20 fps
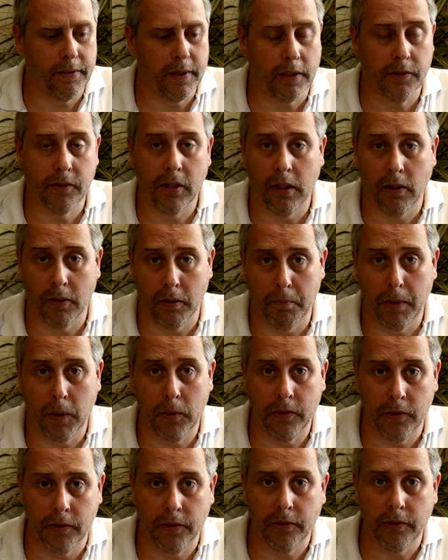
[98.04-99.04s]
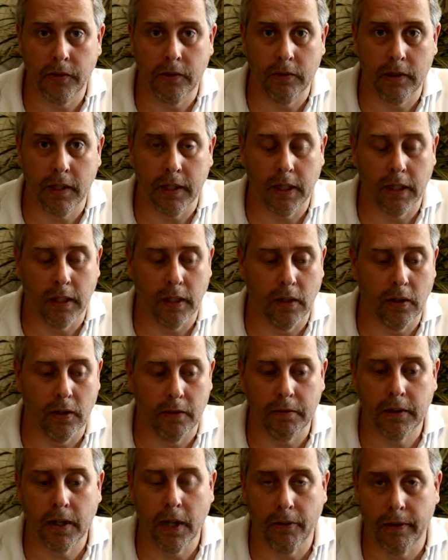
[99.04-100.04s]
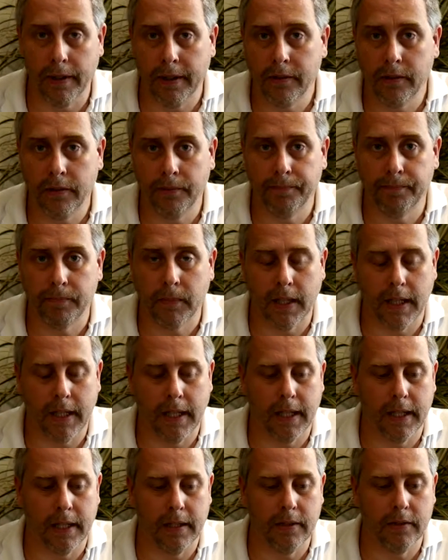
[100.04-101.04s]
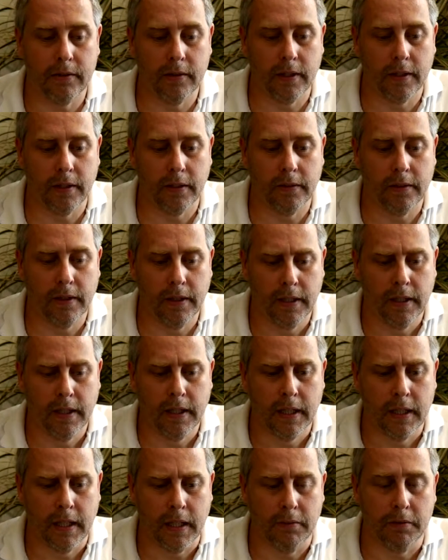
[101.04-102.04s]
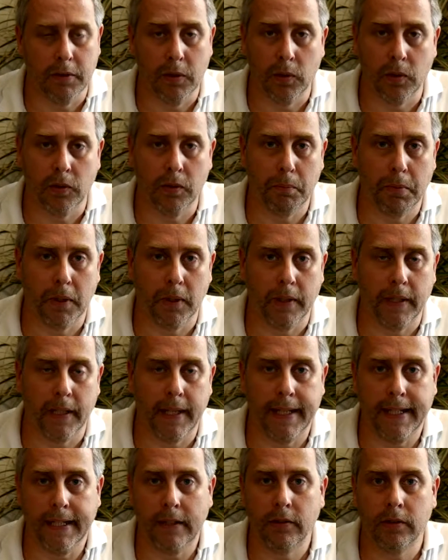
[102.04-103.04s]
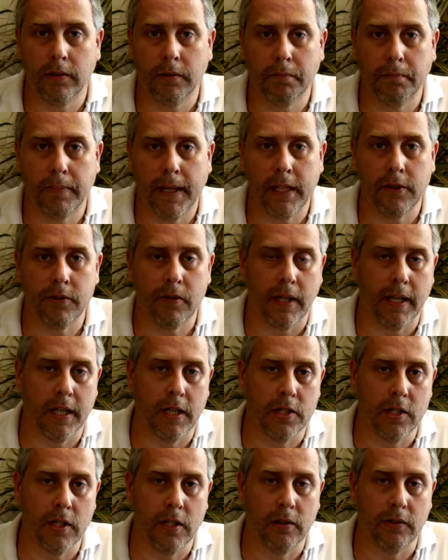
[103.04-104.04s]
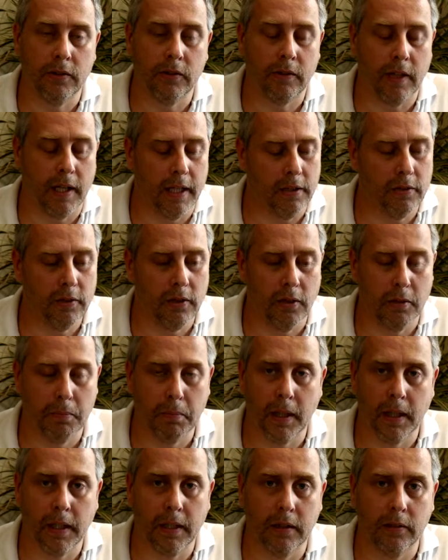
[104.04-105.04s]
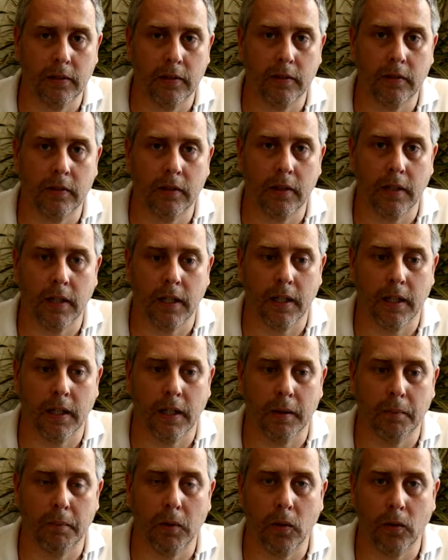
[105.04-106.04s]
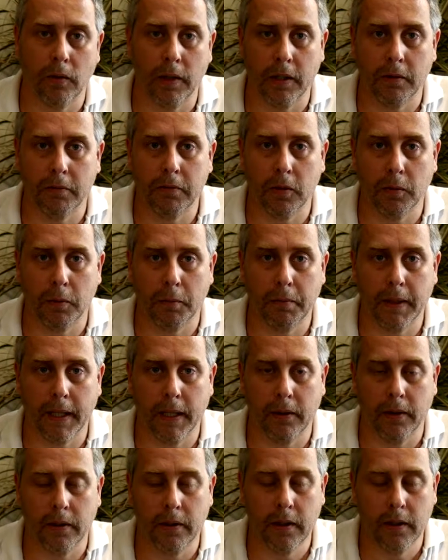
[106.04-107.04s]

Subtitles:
That's a lot of motors taking a lot of current, and if you were to buy 8 petrol engines, 8 turbines or other form of power,